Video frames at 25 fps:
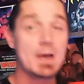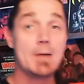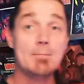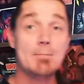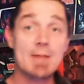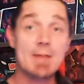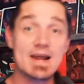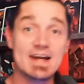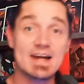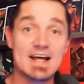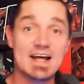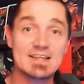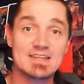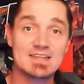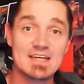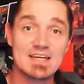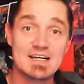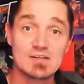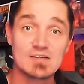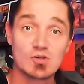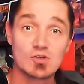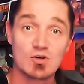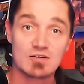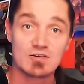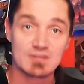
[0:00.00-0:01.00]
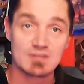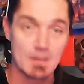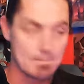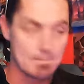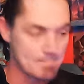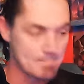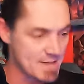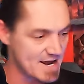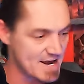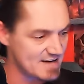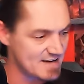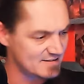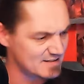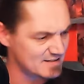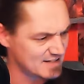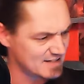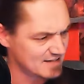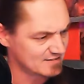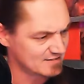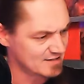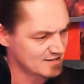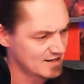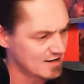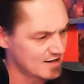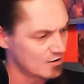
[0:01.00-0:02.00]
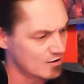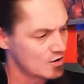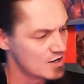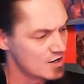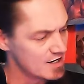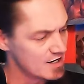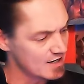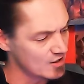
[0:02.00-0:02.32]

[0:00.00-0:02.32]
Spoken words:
Man, that thing looks amazing as hell.